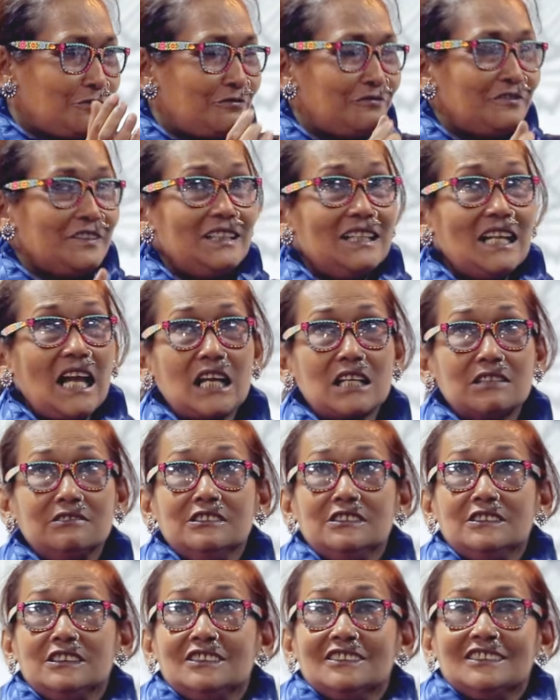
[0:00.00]
you feel like,
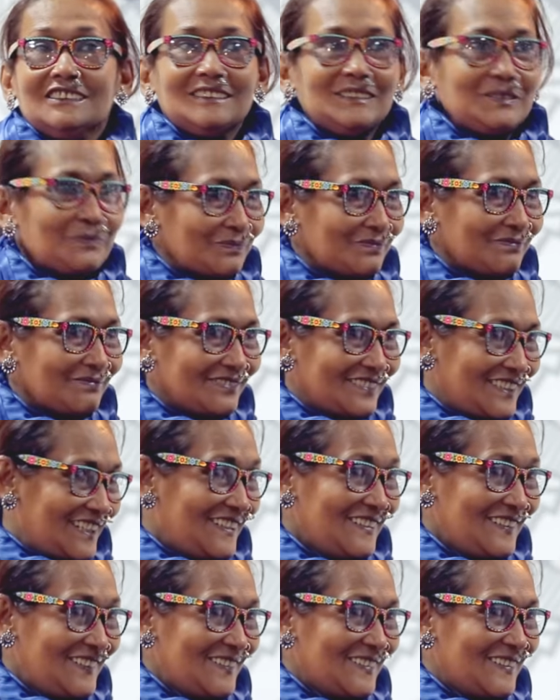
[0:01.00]

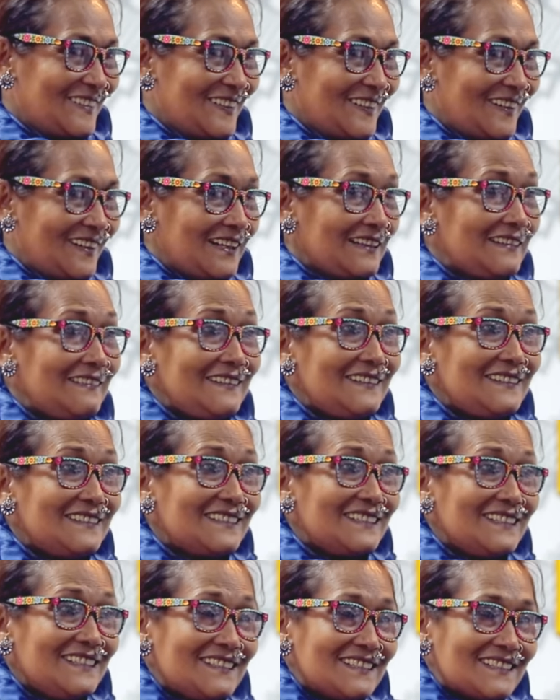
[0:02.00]
no,
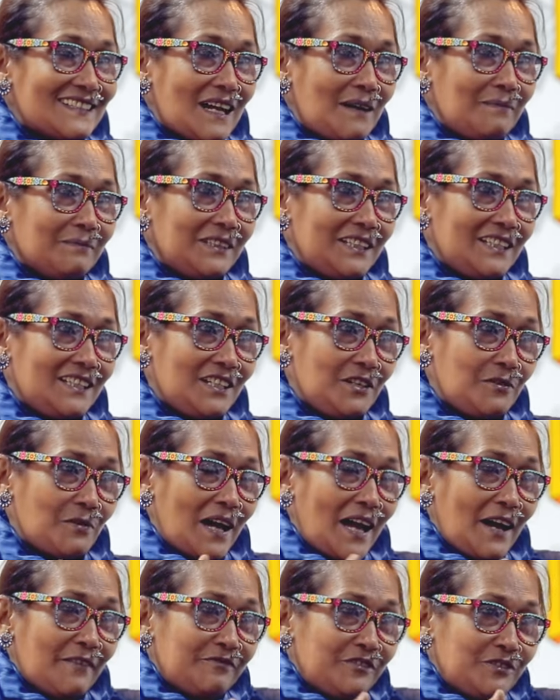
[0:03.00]
this is something you
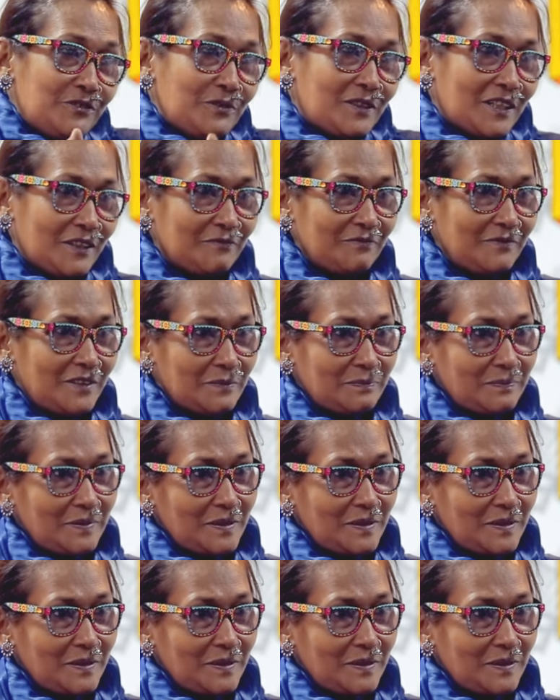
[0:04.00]
have to give the